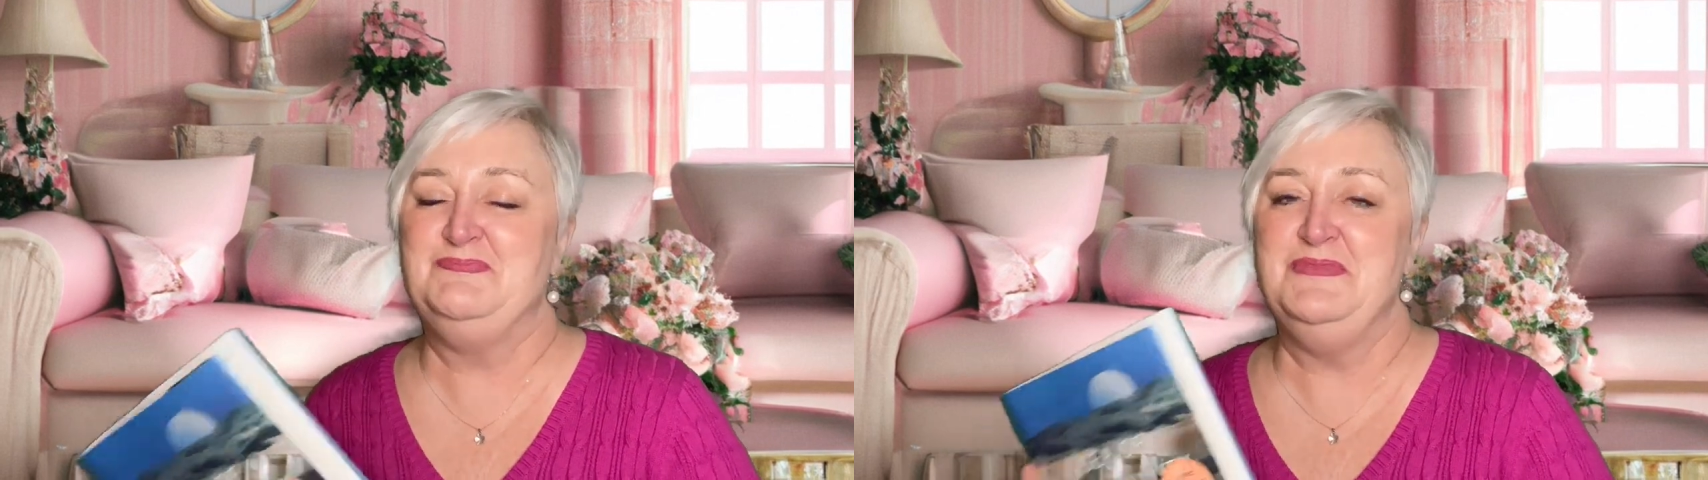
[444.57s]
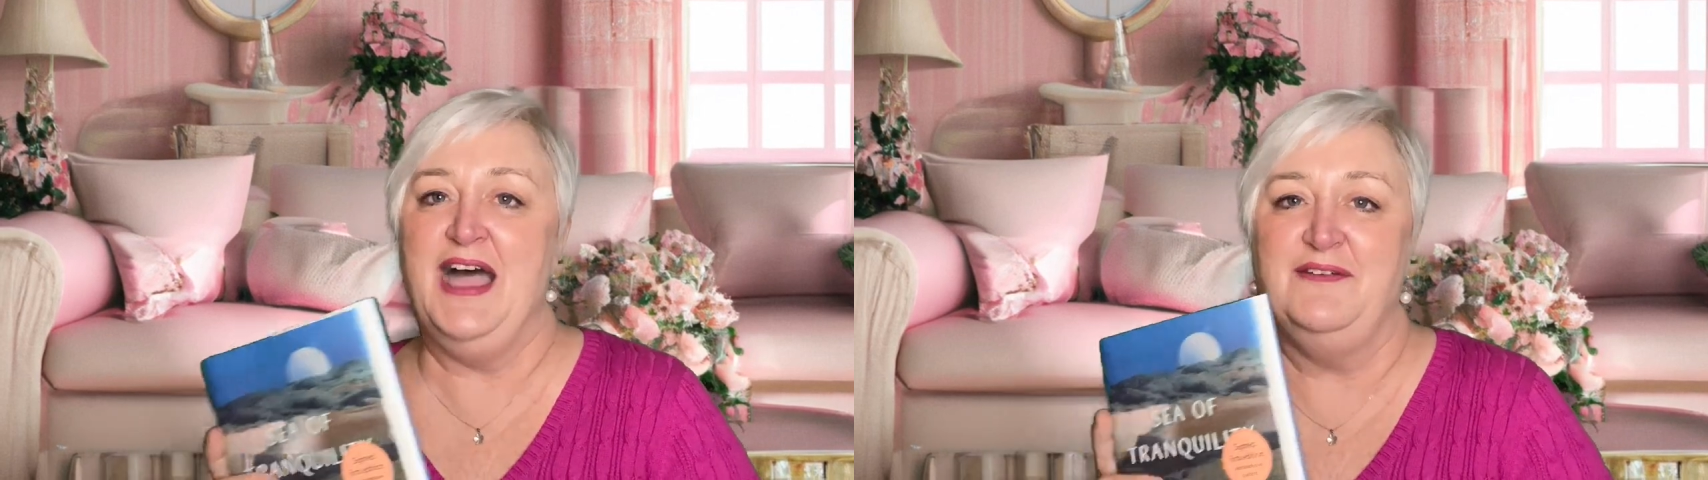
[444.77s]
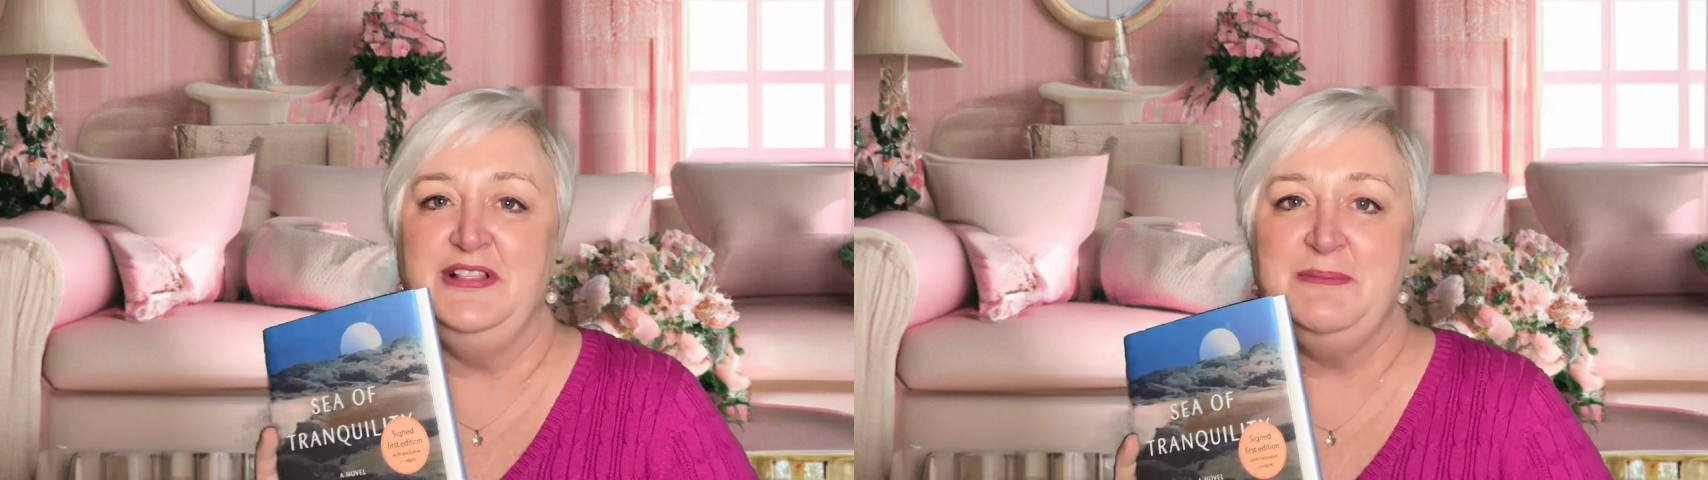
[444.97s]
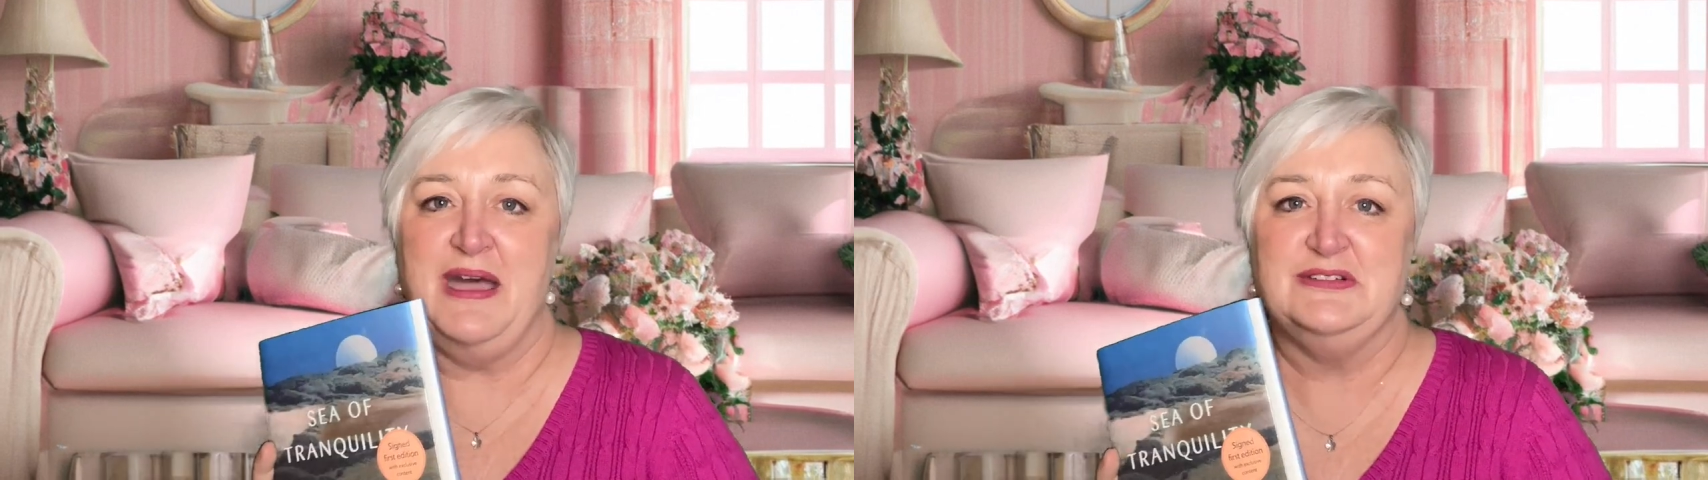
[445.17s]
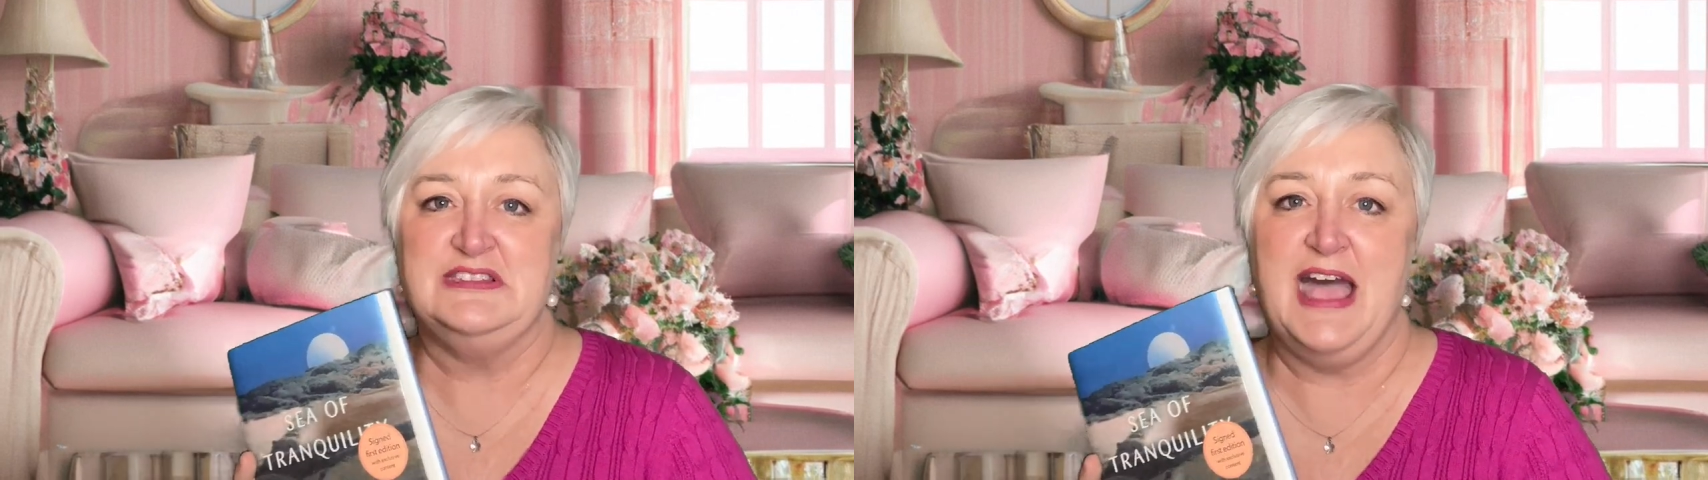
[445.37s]
novel
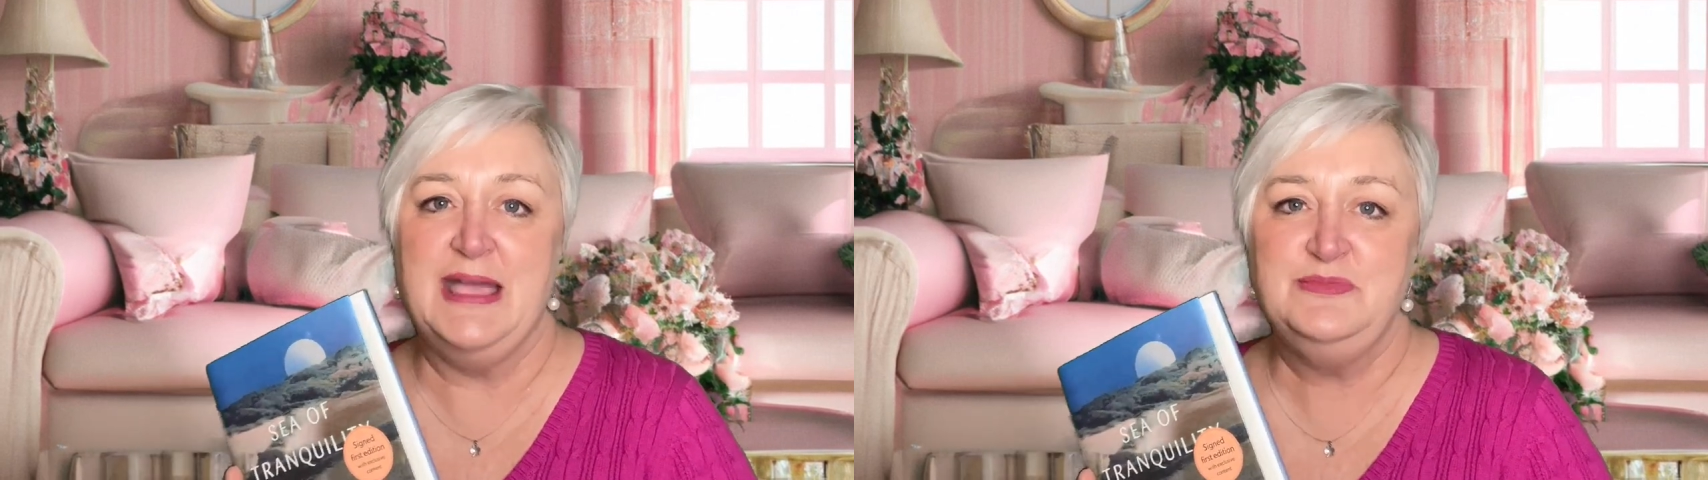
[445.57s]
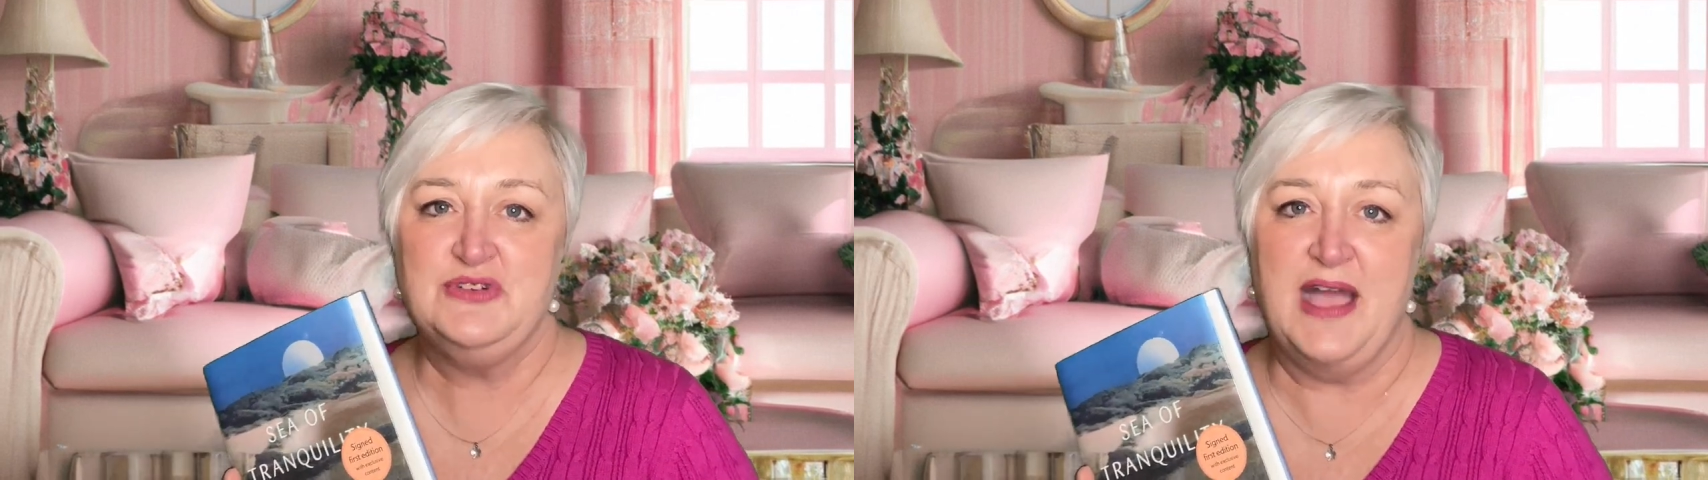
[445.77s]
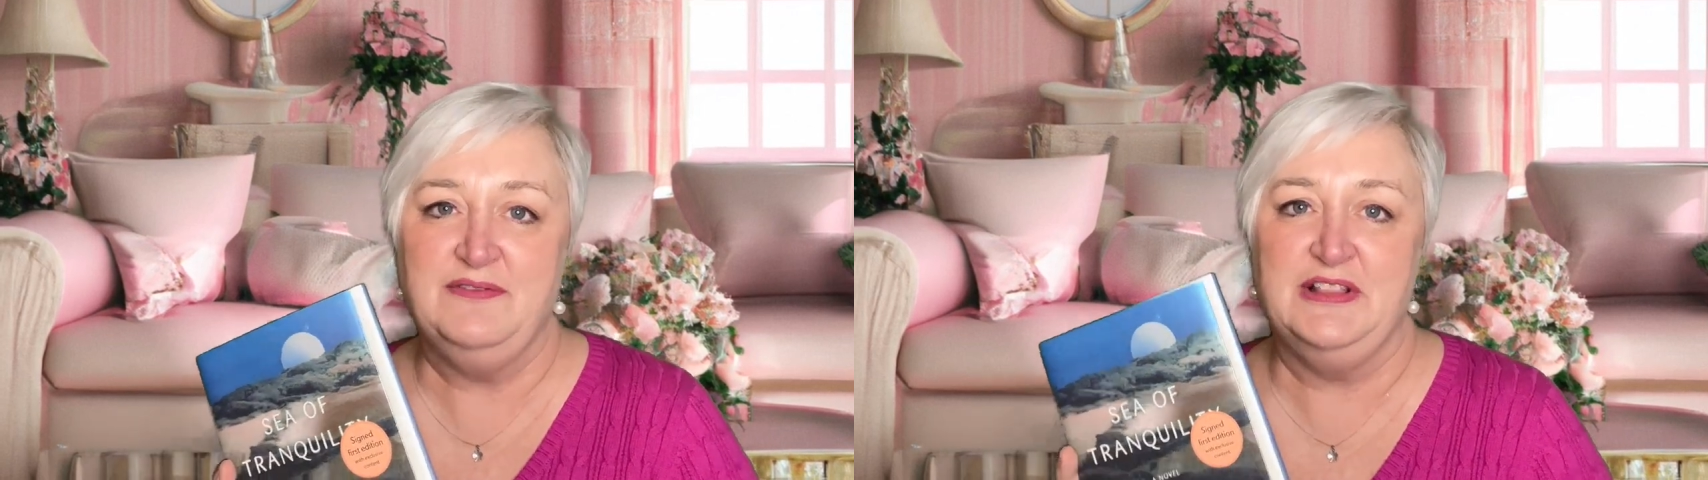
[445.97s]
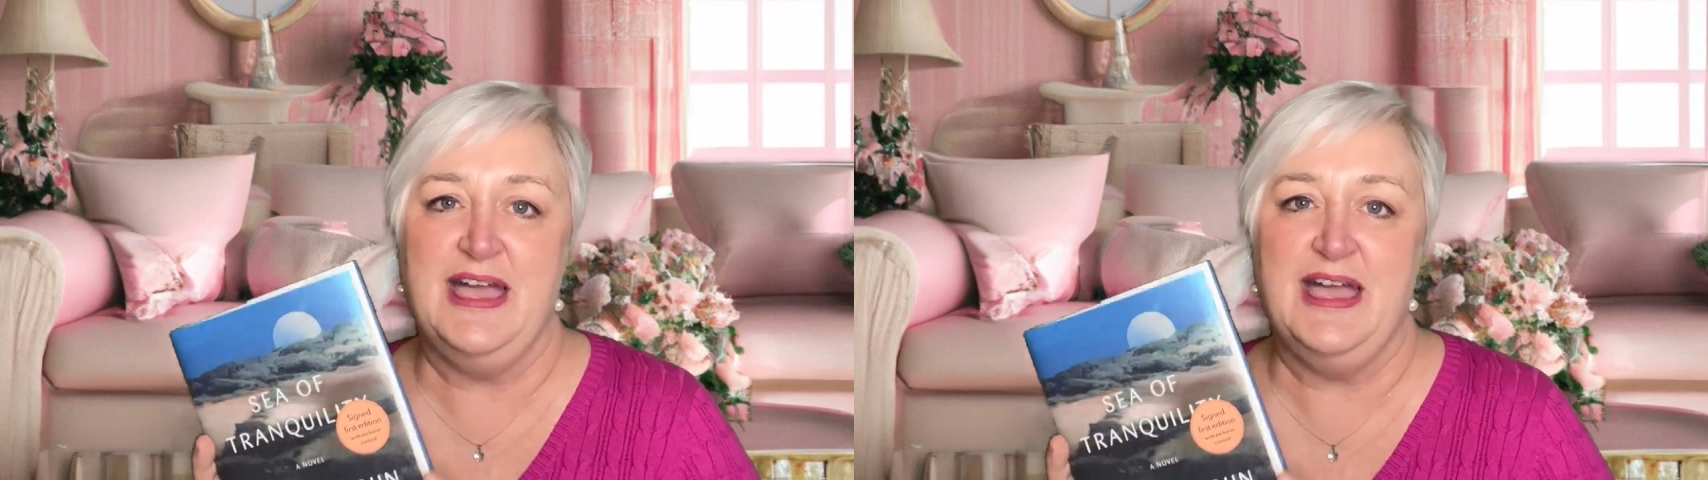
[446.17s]
about time travel